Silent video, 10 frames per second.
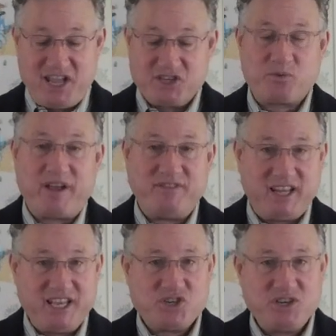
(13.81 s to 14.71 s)
His
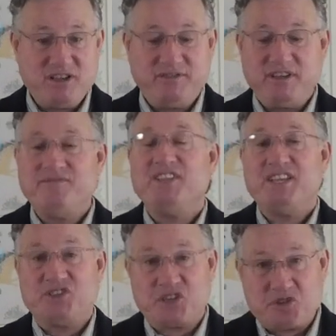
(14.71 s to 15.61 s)
revelation of it,
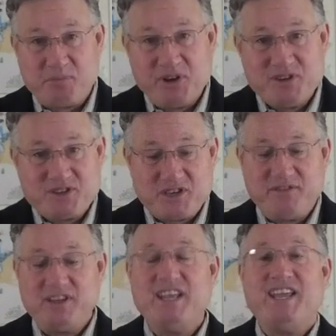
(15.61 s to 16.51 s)
his experience
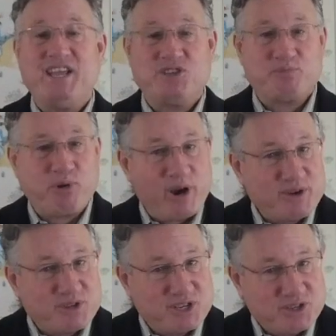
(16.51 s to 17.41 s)
of it, his
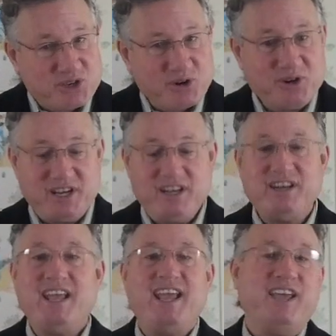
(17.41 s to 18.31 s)
prayers concerning
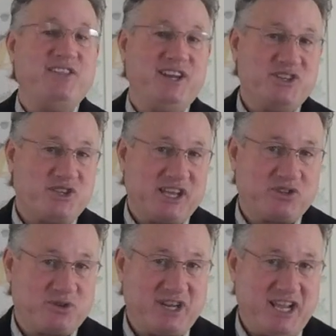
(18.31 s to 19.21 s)
it, and then his
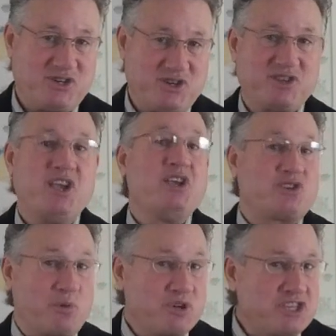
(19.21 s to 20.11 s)
exhortations.
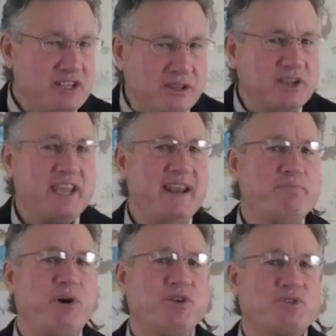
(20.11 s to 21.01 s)
So we're still looking
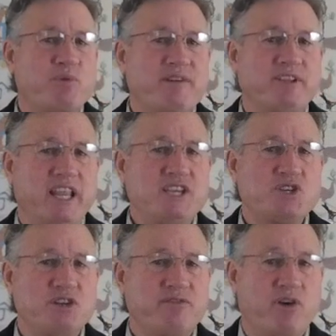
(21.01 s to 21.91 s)
at Paul's
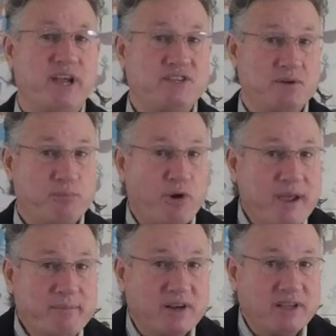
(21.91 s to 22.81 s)
revelation of grace, and
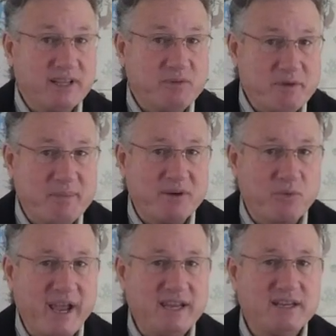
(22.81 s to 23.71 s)
primarily we've been
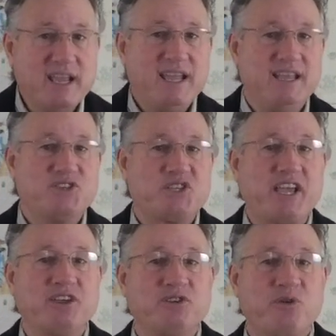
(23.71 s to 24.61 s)
right in
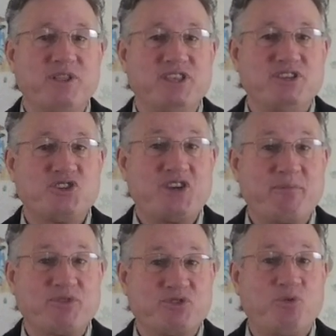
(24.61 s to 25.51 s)
2 Corinthians
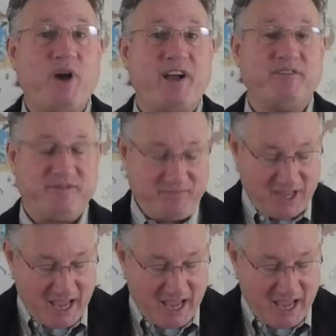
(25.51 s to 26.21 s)
chapter 12.